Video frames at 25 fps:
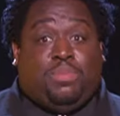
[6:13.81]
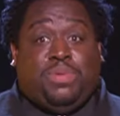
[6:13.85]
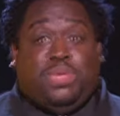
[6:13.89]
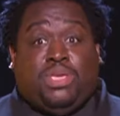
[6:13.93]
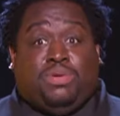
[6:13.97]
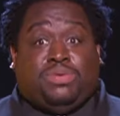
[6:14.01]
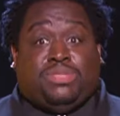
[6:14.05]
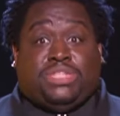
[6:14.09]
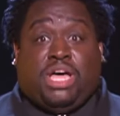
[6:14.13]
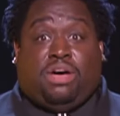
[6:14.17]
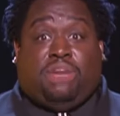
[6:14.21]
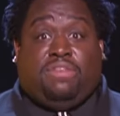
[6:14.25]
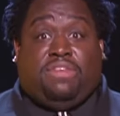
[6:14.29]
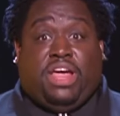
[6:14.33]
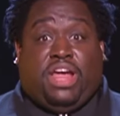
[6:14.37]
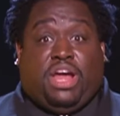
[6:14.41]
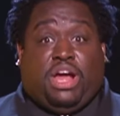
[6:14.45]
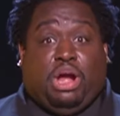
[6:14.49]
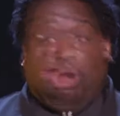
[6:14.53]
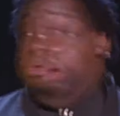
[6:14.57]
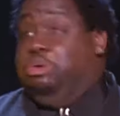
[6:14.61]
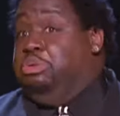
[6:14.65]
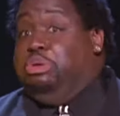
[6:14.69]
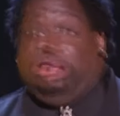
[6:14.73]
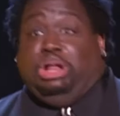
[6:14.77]
told me you was over
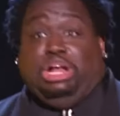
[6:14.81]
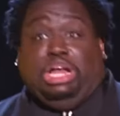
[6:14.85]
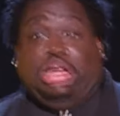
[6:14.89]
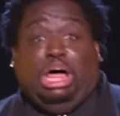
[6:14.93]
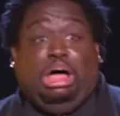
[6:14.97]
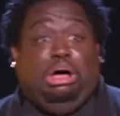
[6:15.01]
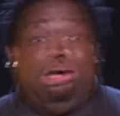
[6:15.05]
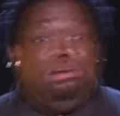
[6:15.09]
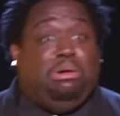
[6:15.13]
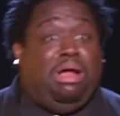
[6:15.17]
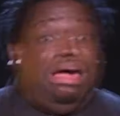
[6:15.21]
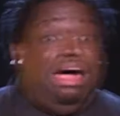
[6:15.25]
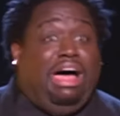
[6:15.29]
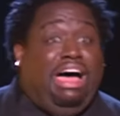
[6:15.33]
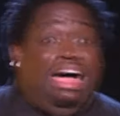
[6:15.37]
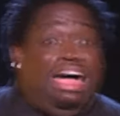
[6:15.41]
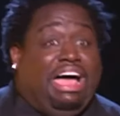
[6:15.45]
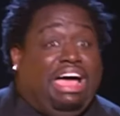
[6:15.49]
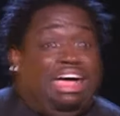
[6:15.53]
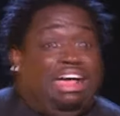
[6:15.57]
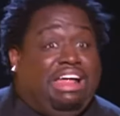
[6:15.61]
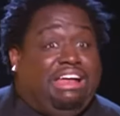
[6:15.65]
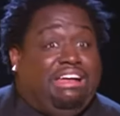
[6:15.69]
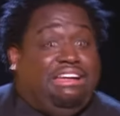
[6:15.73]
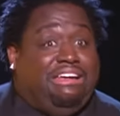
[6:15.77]
here. Well, all
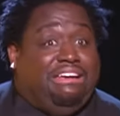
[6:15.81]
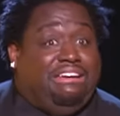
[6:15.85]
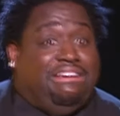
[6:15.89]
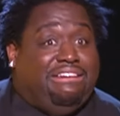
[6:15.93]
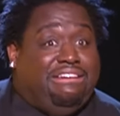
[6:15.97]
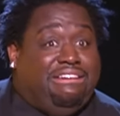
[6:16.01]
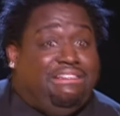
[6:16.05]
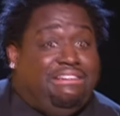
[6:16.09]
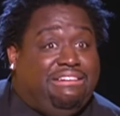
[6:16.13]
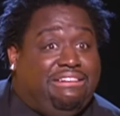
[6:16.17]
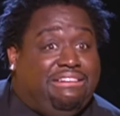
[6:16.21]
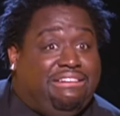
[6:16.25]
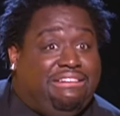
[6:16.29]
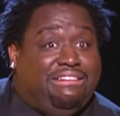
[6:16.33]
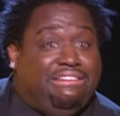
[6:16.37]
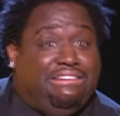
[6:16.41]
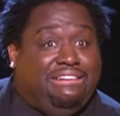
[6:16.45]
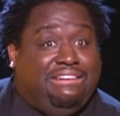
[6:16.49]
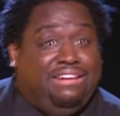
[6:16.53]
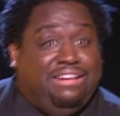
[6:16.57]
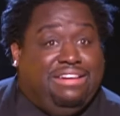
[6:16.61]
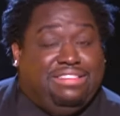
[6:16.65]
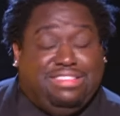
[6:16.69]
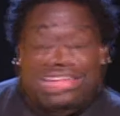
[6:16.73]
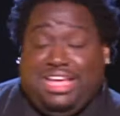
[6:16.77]
right.
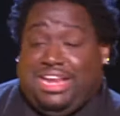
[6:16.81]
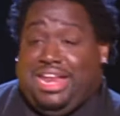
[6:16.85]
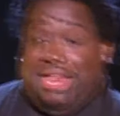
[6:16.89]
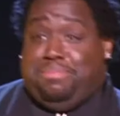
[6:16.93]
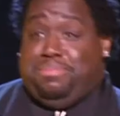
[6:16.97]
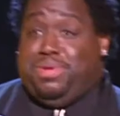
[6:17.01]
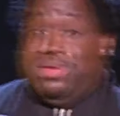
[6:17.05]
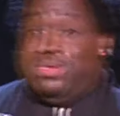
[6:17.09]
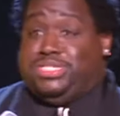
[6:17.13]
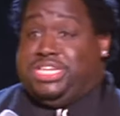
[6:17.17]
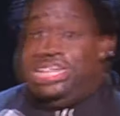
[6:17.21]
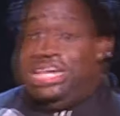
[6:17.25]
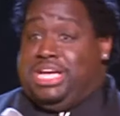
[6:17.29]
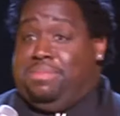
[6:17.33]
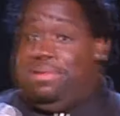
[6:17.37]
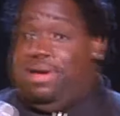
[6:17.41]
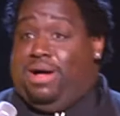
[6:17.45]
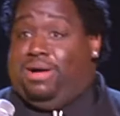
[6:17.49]
Then the music